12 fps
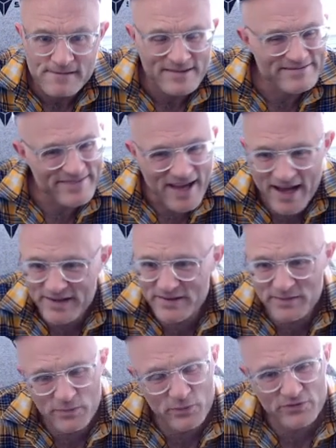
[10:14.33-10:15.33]
Not the
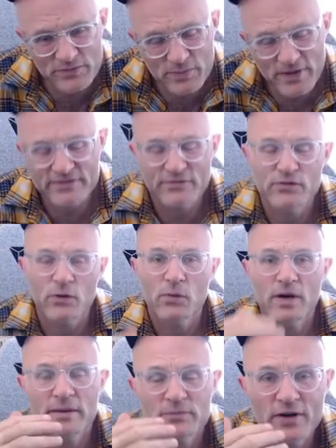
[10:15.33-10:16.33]
most impressive. So
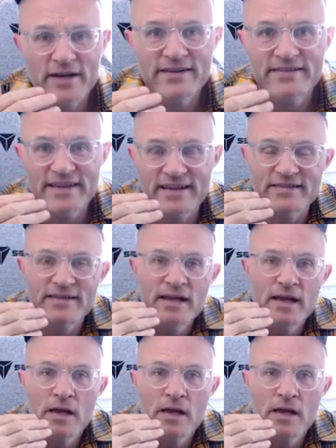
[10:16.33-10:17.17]
what I'm trying to say is,